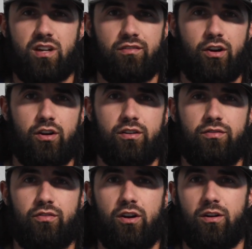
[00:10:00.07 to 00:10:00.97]
I've heard
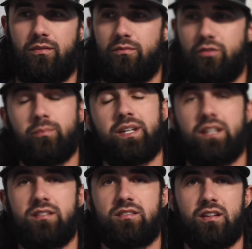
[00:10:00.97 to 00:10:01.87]
from
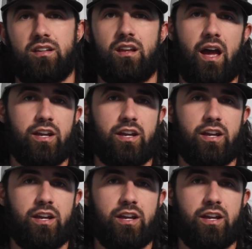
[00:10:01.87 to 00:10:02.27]
kids that I